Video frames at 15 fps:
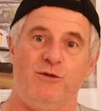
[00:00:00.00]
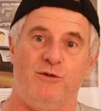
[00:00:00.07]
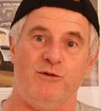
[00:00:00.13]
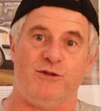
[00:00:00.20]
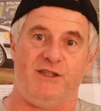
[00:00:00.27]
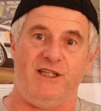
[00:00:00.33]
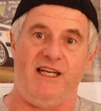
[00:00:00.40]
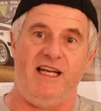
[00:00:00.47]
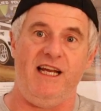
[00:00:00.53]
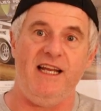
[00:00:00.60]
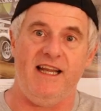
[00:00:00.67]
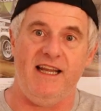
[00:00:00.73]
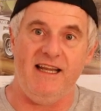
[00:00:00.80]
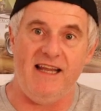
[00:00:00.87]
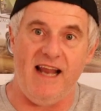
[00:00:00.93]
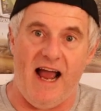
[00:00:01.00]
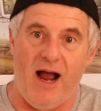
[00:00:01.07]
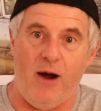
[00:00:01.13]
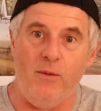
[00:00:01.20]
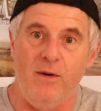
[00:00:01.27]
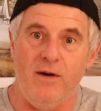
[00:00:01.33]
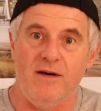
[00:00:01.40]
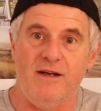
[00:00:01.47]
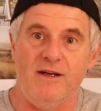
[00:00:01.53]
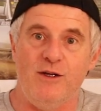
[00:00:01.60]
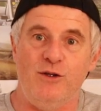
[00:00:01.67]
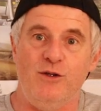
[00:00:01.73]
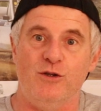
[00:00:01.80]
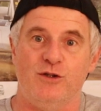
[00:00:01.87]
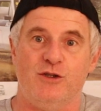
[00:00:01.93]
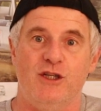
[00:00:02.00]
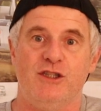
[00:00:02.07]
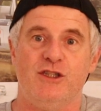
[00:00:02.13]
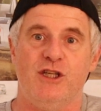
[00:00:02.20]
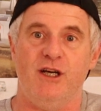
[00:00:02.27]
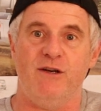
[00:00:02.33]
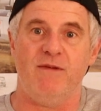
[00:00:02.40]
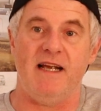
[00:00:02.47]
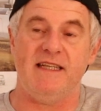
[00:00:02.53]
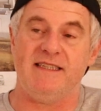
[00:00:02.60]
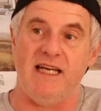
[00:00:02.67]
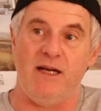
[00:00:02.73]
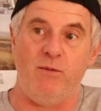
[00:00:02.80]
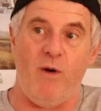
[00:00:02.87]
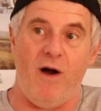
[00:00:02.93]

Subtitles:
you'll see now, you'll just turn around and say,